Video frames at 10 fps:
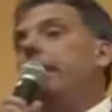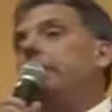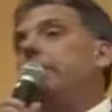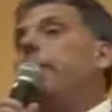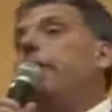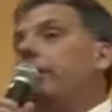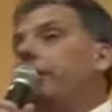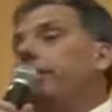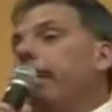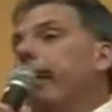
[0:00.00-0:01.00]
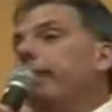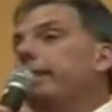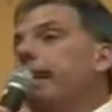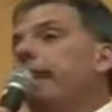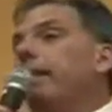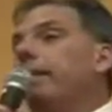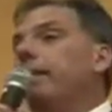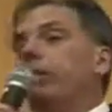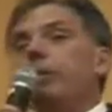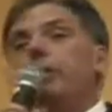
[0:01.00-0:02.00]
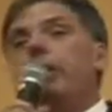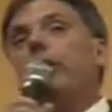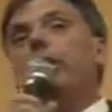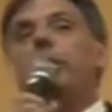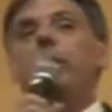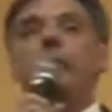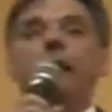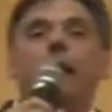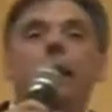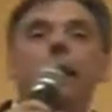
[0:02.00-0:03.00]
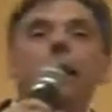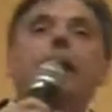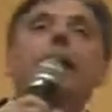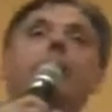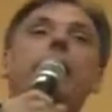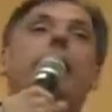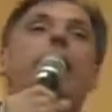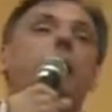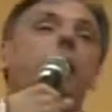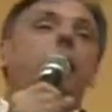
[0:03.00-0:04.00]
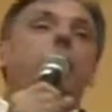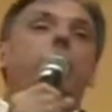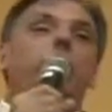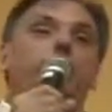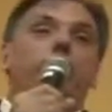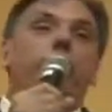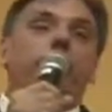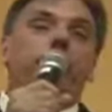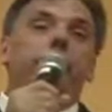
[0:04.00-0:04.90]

speaker had assigned him to a particular committee that he did not want to be a member of.